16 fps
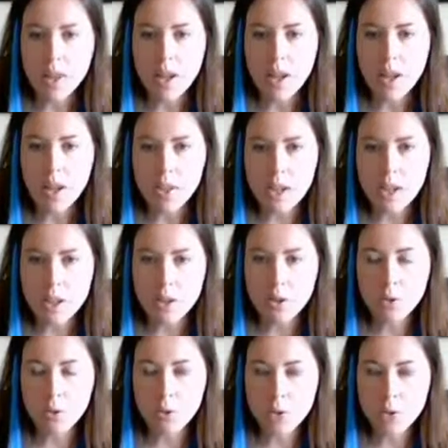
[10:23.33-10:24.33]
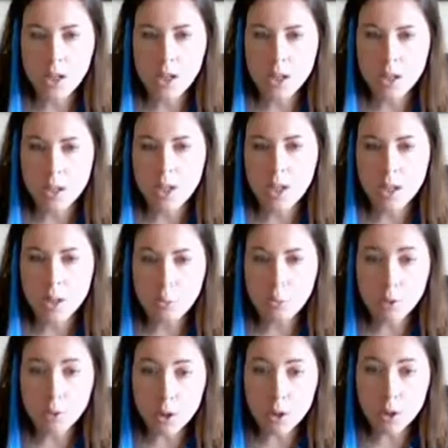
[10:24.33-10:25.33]
that they do
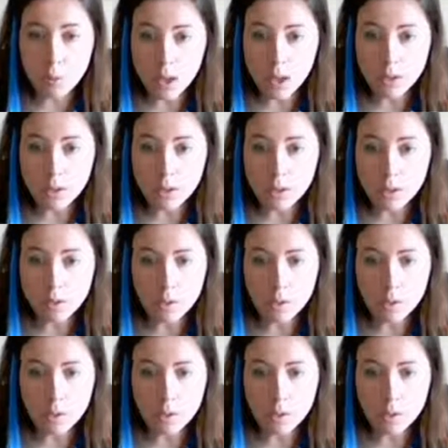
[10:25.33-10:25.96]
translate pretty well